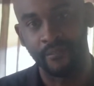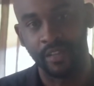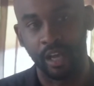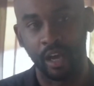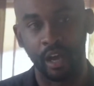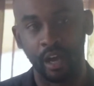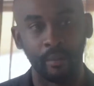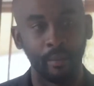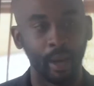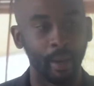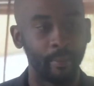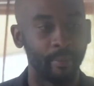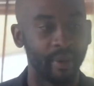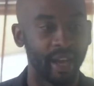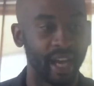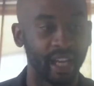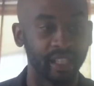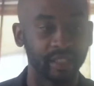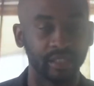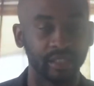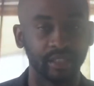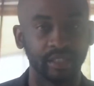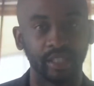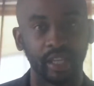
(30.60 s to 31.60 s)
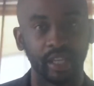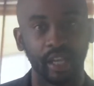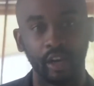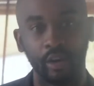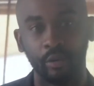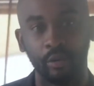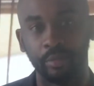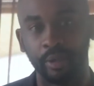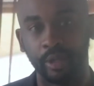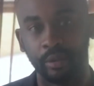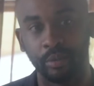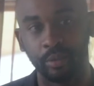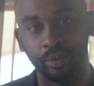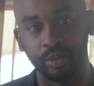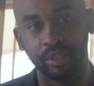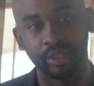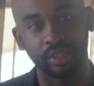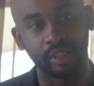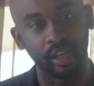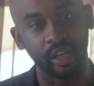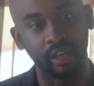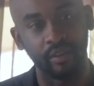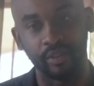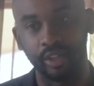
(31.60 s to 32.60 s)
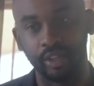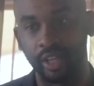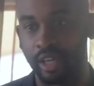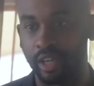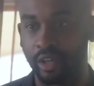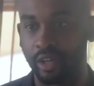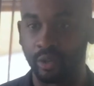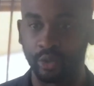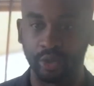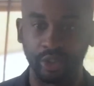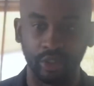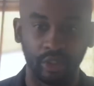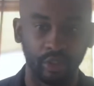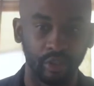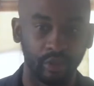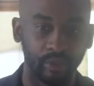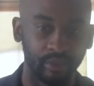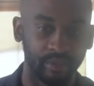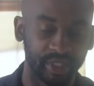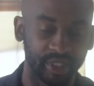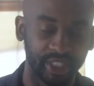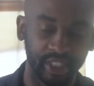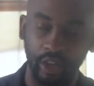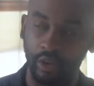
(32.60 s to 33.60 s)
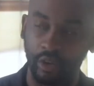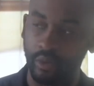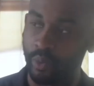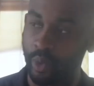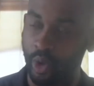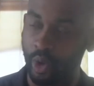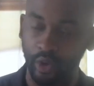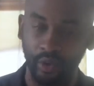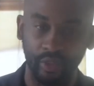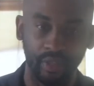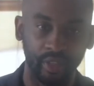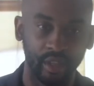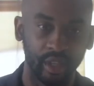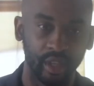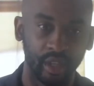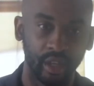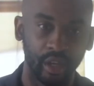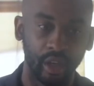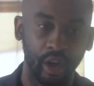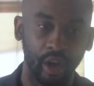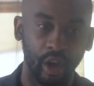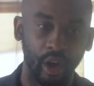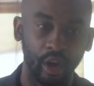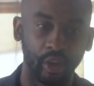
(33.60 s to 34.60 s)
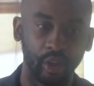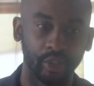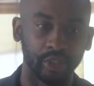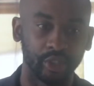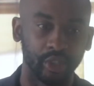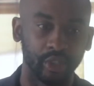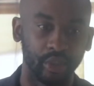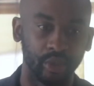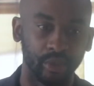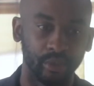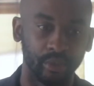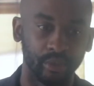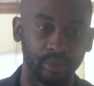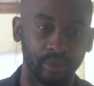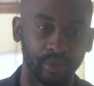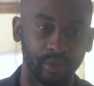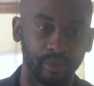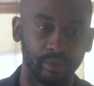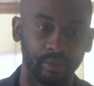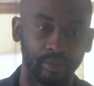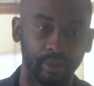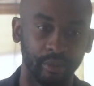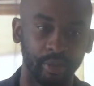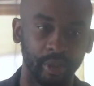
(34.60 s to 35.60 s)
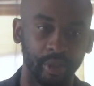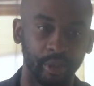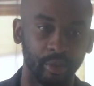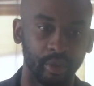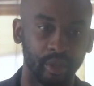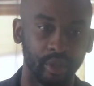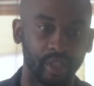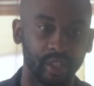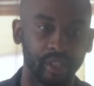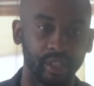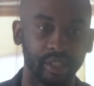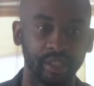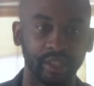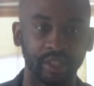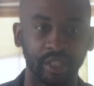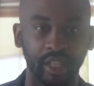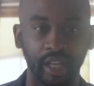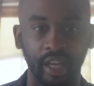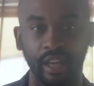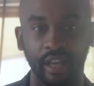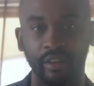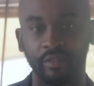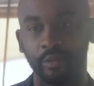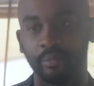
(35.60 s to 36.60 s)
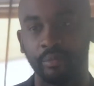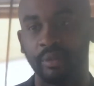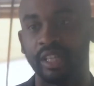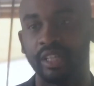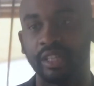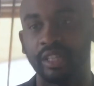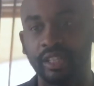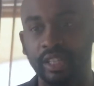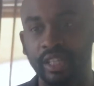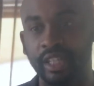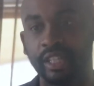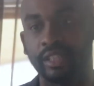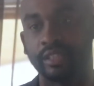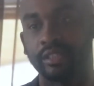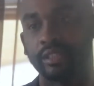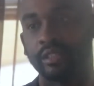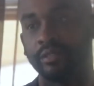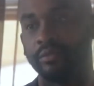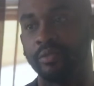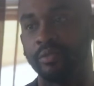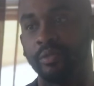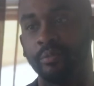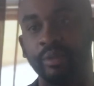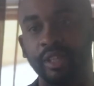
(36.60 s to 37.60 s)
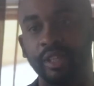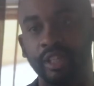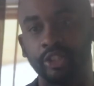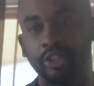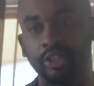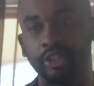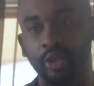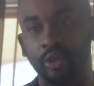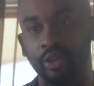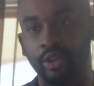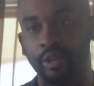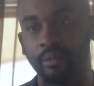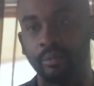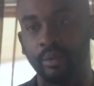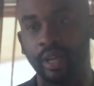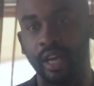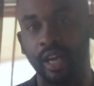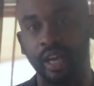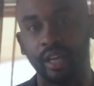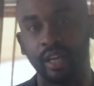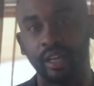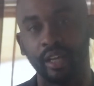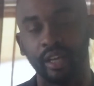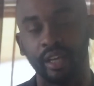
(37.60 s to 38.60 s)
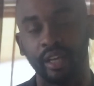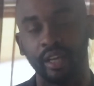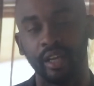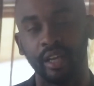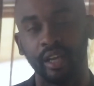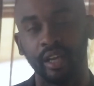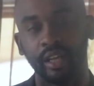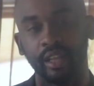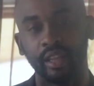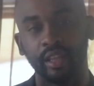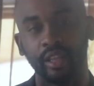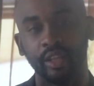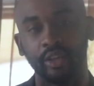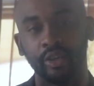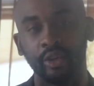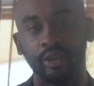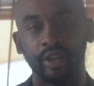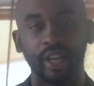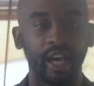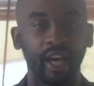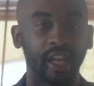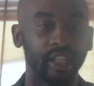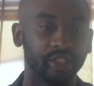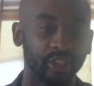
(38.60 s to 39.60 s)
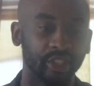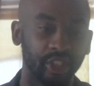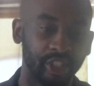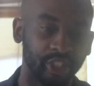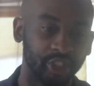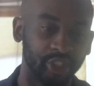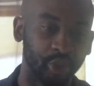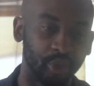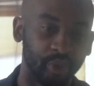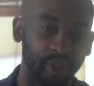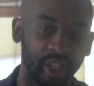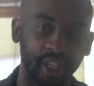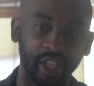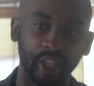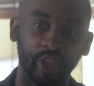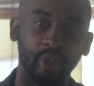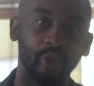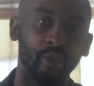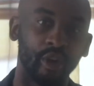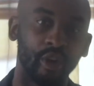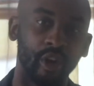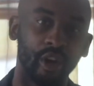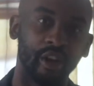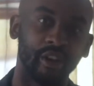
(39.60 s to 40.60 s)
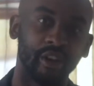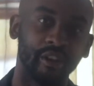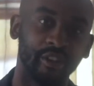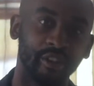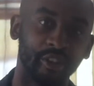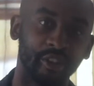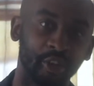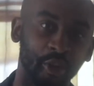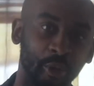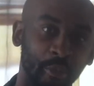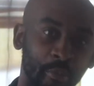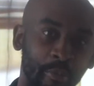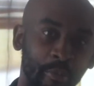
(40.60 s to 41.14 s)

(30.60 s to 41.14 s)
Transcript: My passion is to help people discover their own self-worth. Also, for people to understand, for me to teach them, for me to show them that you are not as good as you think you are. You're